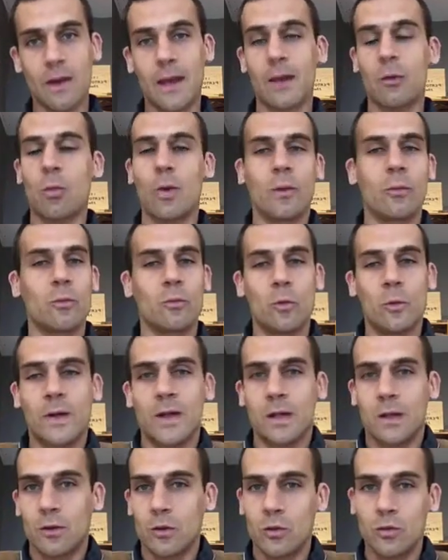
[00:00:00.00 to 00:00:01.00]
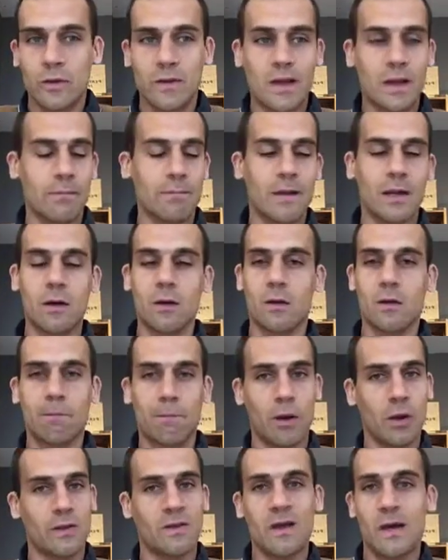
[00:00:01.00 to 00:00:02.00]
And when we can do that, because the
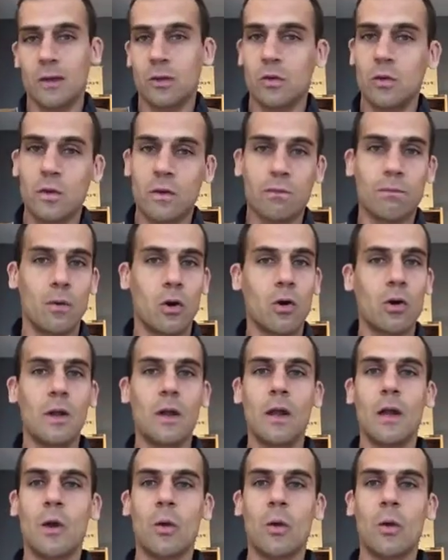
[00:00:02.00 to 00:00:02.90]
plots are too small,